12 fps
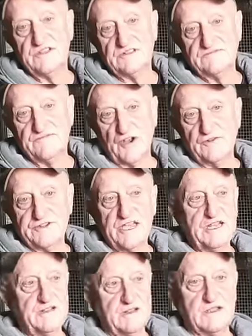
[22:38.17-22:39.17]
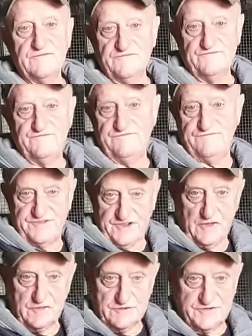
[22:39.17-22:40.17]
13
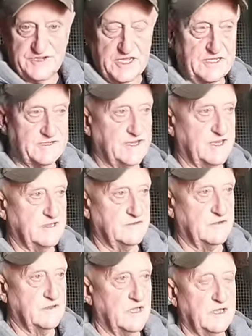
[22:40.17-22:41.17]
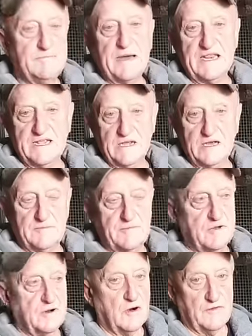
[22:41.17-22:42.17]
southern states in it, made it up,
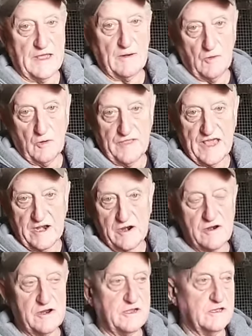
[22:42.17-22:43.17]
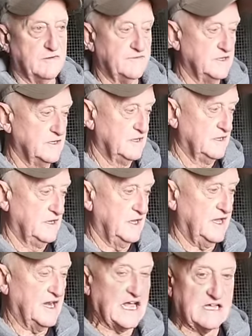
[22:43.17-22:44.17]
or that area of it.
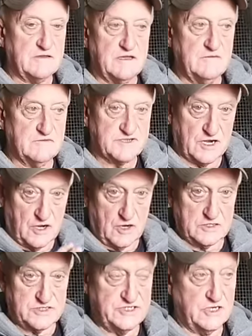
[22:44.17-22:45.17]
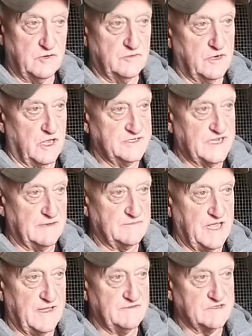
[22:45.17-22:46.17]
And it was a large show. A lot of times it
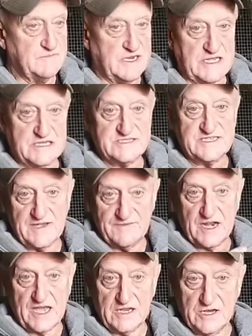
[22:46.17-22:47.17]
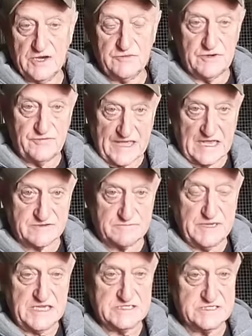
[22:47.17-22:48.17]
had as many as 700,000-800,000
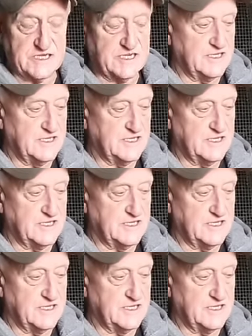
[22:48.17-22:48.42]
pigeons in